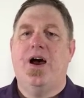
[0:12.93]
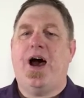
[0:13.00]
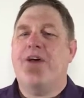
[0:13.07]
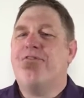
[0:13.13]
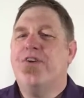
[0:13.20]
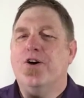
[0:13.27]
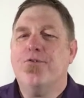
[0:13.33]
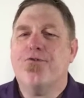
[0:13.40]
I
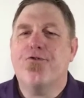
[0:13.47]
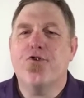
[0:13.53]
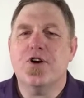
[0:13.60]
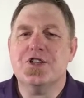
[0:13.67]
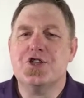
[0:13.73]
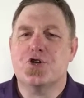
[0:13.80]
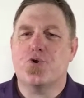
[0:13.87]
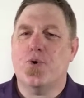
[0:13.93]
felt
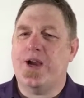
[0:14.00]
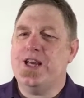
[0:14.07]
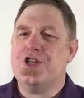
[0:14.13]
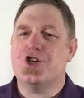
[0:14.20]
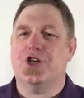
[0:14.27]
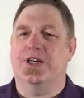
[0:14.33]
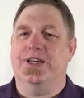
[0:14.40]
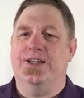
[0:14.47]

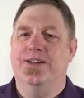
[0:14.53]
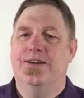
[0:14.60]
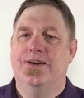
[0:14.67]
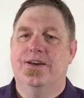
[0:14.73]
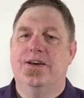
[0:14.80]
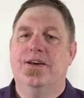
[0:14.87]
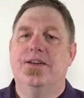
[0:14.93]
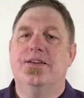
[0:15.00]
frustration
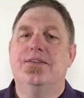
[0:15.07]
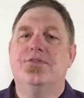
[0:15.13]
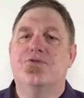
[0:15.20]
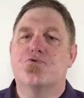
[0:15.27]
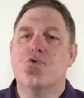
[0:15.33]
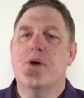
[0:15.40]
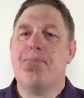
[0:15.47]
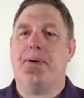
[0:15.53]

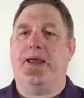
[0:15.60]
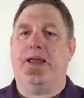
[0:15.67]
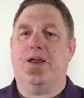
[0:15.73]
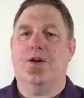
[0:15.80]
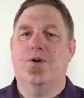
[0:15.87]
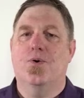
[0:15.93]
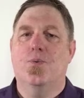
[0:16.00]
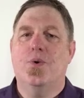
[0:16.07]
dripping
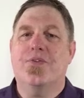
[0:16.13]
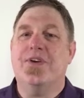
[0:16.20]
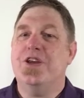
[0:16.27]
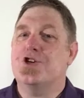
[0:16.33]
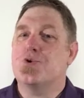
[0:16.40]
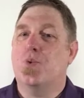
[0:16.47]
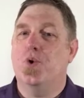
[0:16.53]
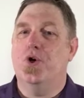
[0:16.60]
with
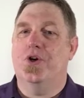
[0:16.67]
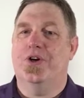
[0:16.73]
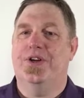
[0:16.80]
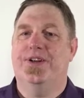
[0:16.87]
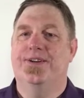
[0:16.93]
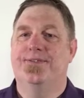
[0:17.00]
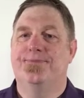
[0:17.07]
each word.